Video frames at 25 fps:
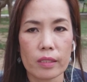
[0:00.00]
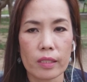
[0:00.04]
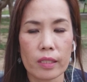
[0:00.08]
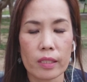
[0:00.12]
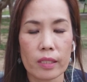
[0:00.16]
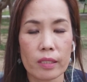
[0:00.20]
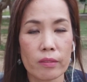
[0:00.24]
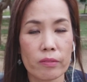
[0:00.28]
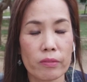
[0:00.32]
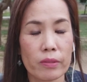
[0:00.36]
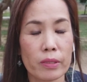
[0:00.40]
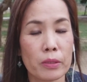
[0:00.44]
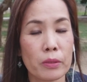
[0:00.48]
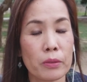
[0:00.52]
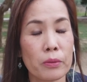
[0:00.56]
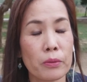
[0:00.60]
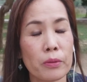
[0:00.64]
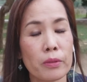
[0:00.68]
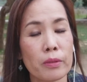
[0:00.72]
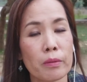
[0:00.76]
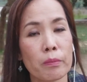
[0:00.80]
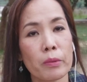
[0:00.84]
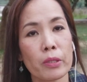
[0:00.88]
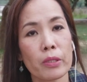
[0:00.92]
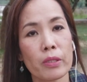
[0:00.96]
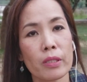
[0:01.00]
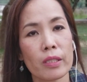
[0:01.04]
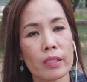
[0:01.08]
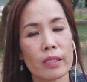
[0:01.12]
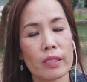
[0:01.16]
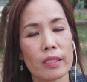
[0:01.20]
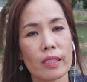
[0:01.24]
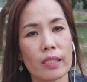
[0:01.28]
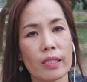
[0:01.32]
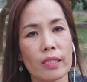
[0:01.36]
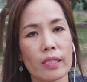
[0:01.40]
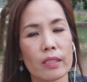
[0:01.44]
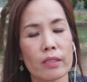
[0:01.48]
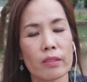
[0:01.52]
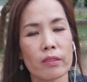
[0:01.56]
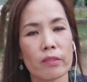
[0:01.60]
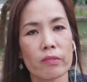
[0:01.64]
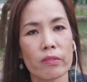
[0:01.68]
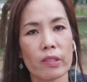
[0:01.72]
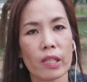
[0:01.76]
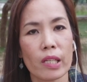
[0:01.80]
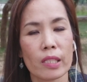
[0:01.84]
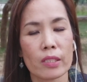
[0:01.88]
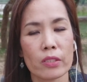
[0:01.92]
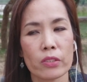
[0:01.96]
have a new community of
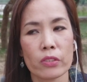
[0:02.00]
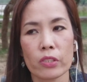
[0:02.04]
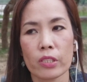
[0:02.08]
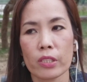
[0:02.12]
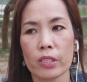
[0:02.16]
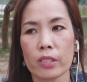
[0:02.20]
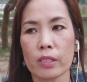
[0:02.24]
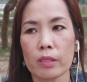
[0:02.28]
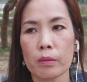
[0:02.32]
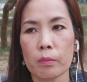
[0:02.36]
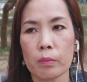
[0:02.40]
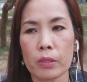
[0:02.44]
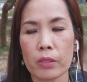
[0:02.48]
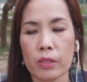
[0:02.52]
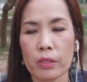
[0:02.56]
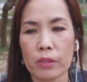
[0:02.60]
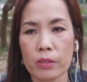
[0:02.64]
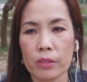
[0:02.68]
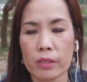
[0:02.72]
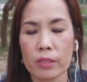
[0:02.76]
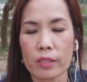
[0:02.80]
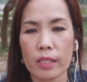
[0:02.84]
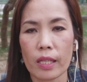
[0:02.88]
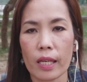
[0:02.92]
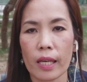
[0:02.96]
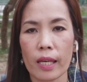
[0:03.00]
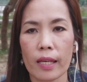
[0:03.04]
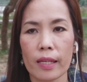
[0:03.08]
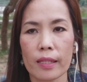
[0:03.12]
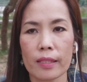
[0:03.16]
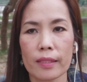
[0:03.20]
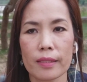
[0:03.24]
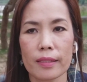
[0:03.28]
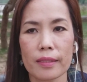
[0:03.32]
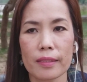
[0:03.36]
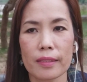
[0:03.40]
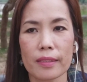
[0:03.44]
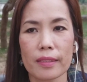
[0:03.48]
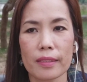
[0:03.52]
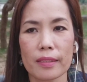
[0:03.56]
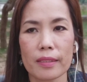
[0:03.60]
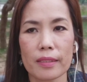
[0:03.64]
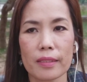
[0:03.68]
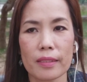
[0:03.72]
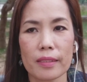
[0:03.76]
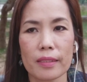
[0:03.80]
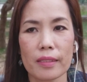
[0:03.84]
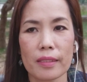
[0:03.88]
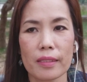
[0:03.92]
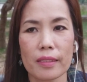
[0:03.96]
XJWs and
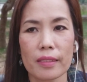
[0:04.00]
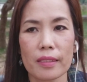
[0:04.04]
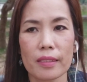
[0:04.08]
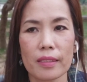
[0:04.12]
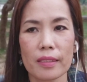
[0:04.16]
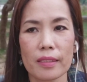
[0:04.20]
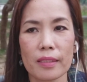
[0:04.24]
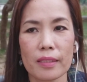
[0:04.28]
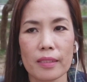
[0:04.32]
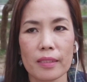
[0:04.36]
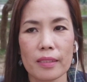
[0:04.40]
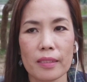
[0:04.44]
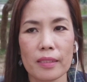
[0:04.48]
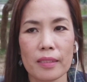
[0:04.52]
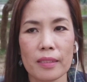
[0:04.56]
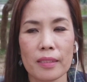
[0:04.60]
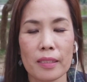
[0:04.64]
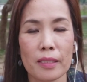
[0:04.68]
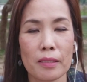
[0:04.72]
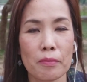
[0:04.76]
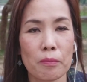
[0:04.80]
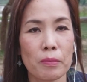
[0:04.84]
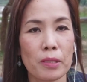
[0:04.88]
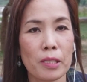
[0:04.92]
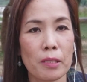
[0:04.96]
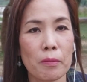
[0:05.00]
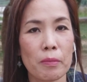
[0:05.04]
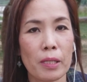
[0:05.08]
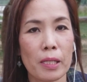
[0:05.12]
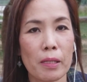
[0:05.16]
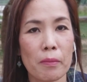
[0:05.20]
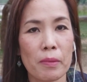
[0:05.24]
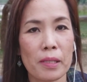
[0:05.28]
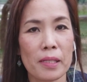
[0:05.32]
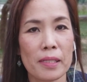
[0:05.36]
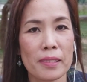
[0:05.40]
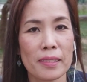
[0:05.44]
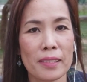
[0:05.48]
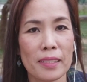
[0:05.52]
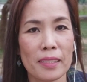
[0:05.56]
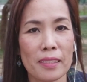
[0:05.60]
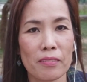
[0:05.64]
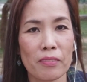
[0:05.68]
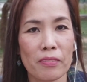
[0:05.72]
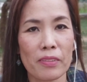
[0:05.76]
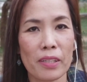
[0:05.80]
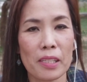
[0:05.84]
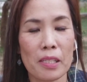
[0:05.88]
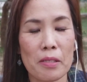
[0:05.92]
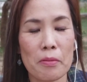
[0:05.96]
not being by
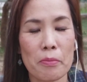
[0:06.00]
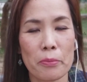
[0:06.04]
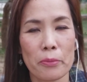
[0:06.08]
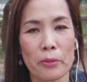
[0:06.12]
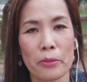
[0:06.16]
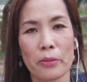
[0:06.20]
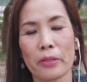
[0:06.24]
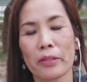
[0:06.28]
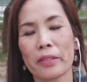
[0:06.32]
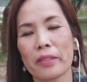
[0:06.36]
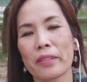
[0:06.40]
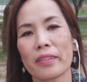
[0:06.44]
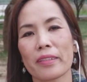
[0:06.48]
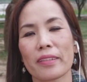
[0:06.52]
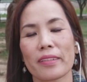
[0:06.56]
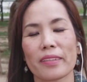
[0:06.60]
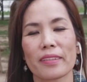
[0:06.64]
myself anymore